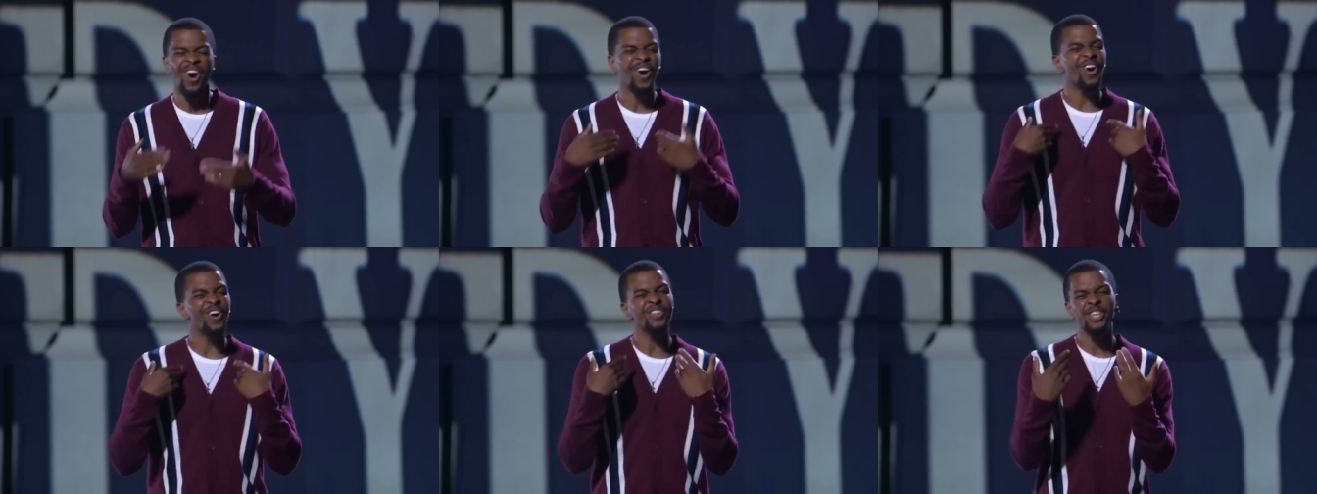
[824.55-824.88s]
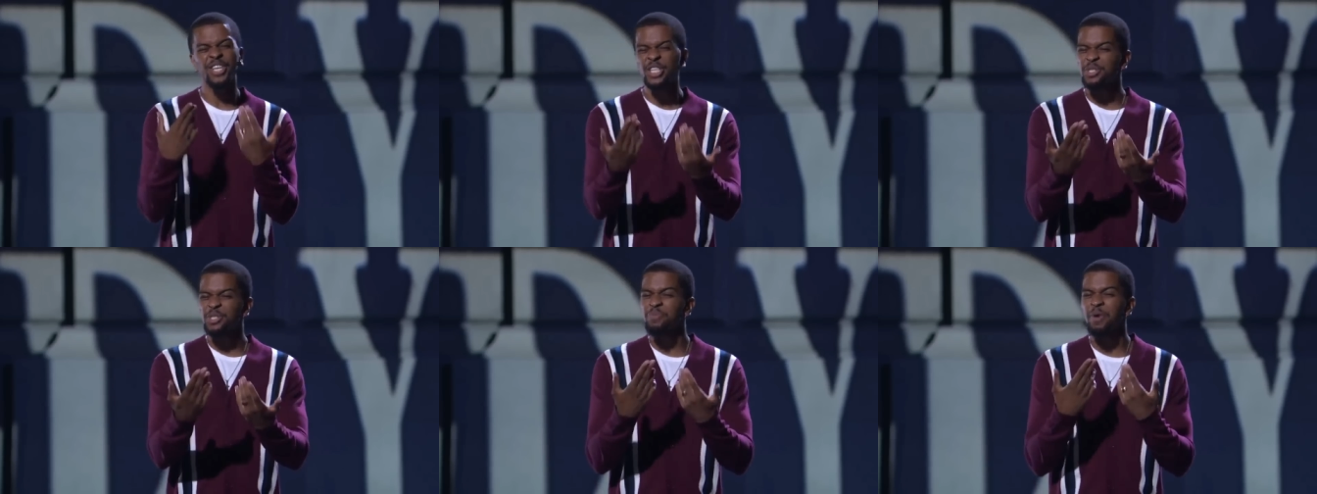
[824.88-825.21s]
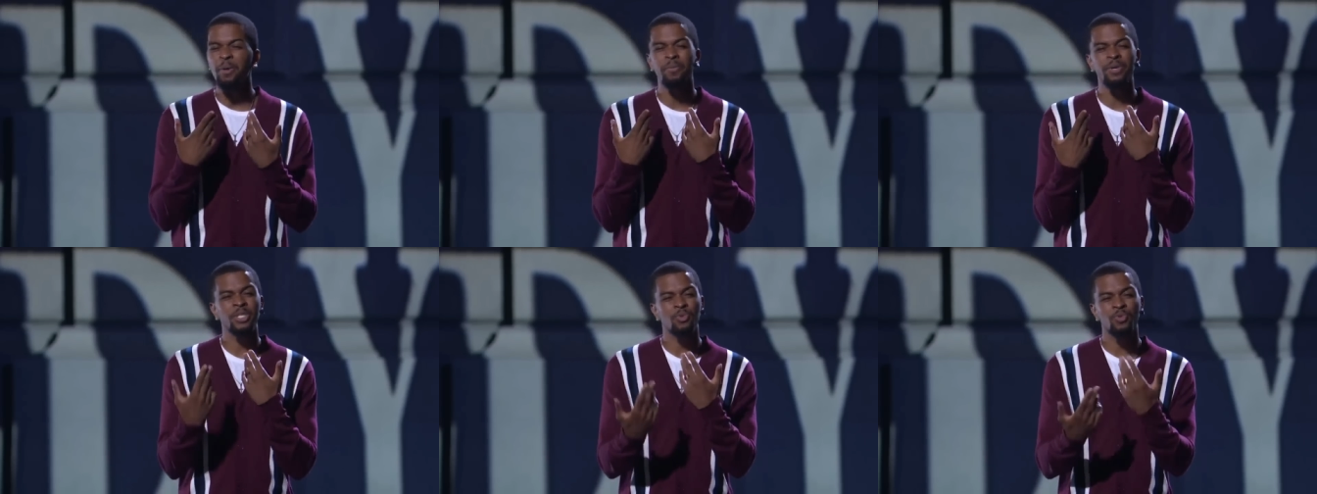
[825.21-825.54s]
All these
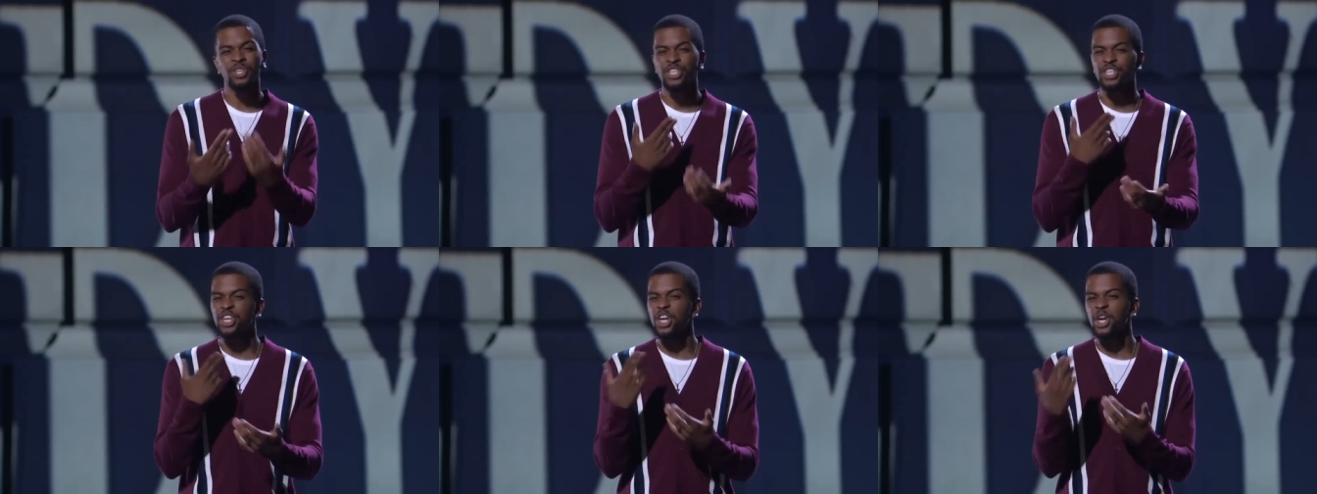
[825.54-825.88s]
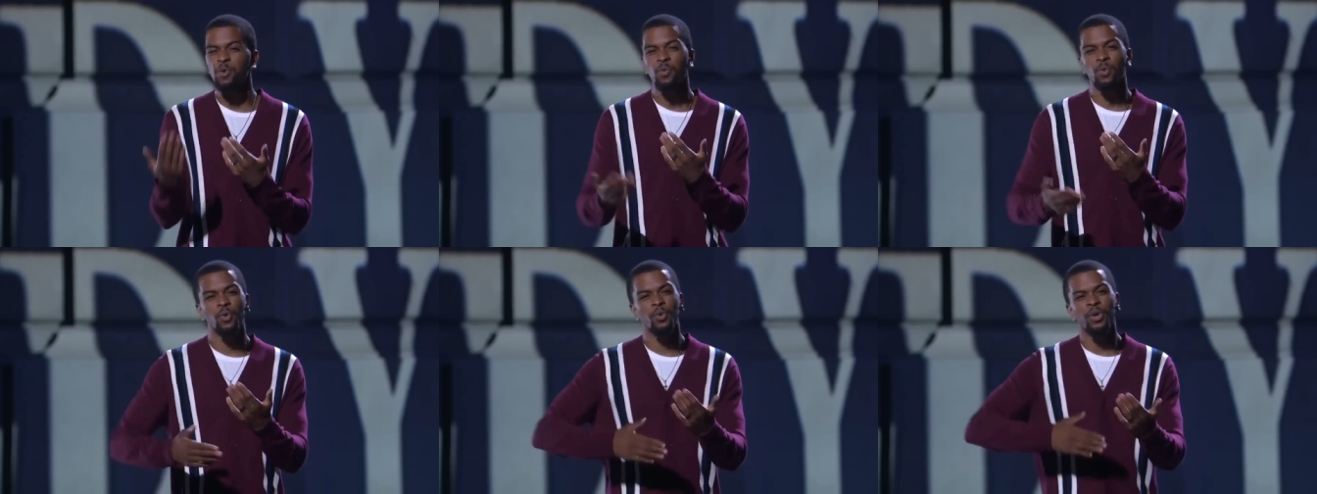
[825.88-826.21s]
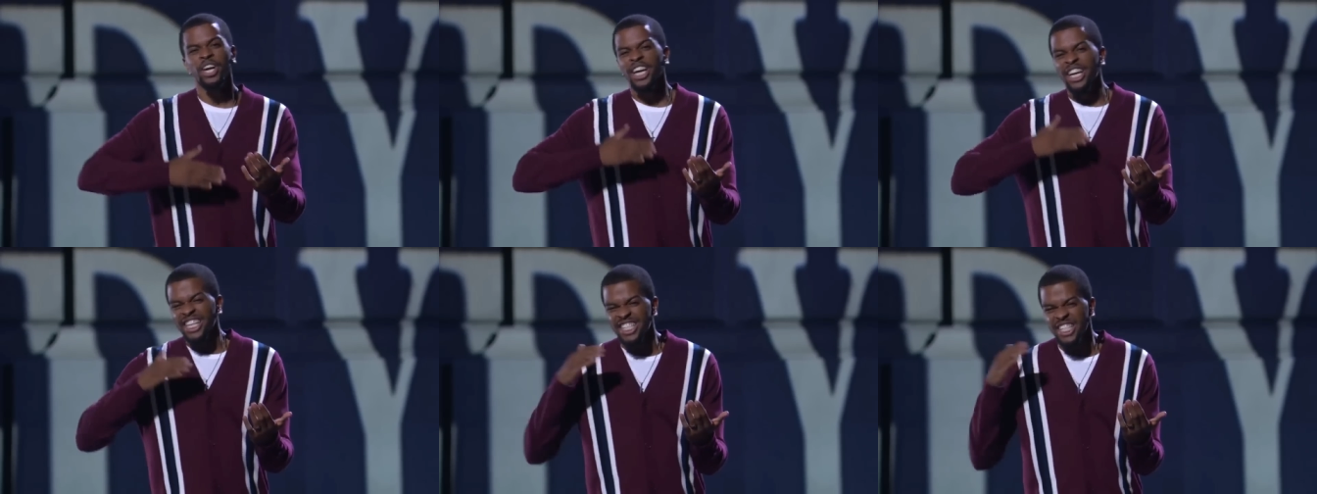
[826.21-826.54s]
moments we share will